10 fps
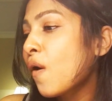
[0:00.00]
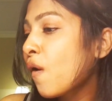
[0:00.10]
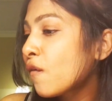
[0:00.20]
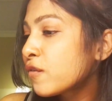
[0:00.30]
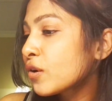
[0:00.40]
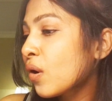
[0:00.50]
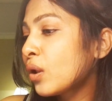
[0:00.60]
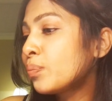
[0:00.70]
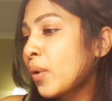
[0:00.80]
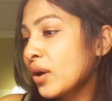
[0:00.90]

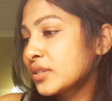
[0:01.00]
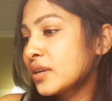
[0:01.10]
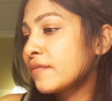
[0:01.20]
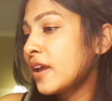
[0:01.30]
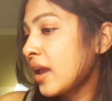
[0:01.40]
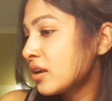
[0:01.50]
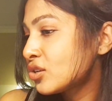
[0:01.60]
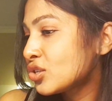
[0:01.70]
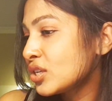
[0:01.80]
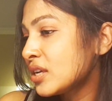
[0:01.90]
Overall, positive
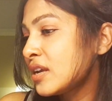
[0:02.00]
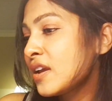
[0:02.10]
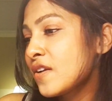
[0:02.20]
energy,